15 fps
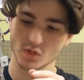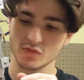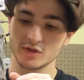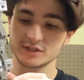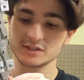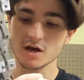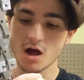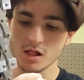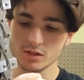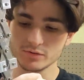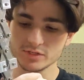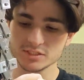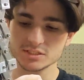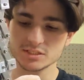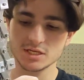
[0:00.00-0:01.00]
the
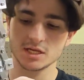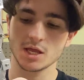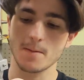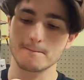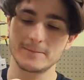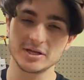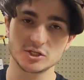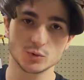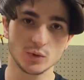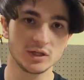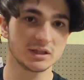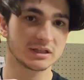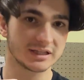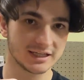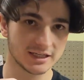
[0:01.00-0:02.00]
tolerancing
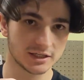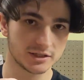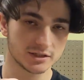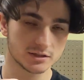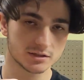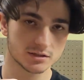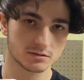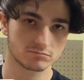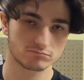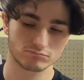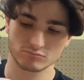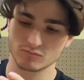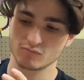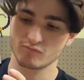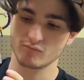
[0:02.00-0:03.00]
between the linkages
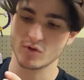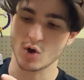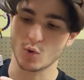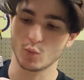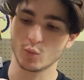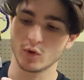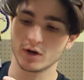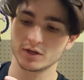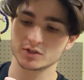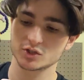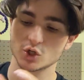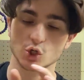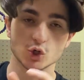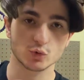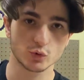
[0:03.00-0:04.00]

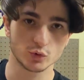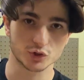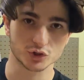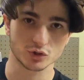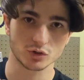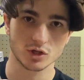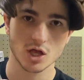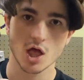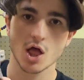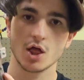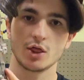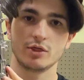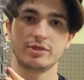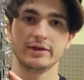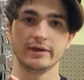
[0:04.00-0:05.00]
was crucial.
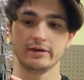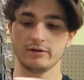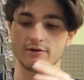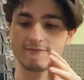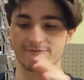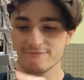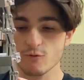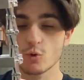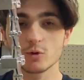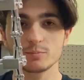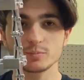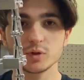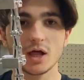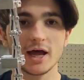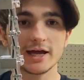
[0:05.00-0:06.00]
The
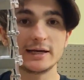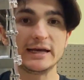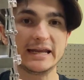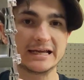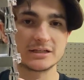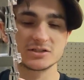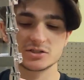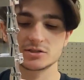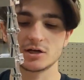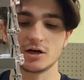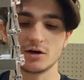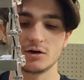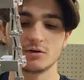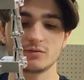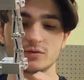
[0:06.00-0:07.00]
4-ply-ness
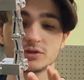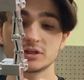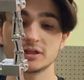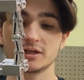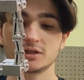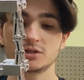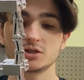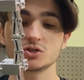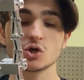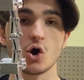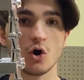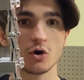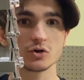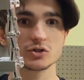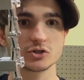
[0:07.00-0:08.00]
of the linkages
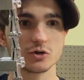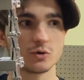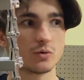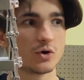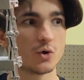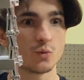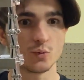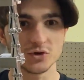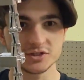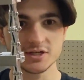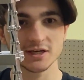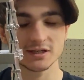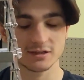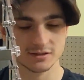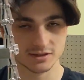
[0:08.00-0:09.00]
also
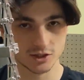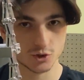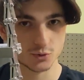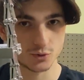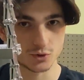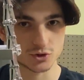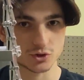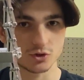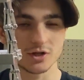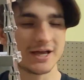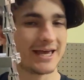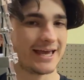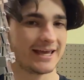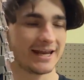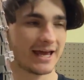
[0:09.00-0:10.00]
ridiculously crucial.
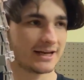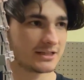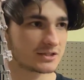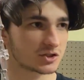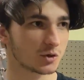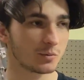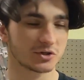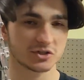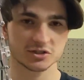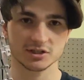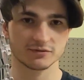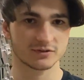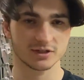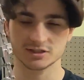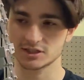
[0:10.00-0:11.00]
It added so much
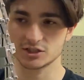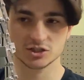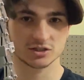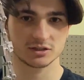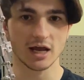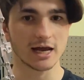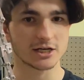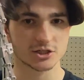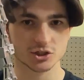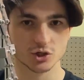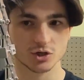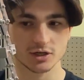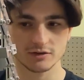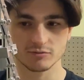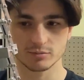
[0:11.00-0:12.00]
stiffness, I just
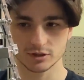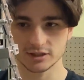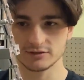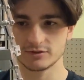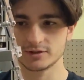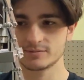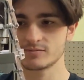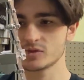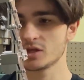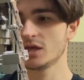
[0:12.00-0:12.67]
couldn't even believe it.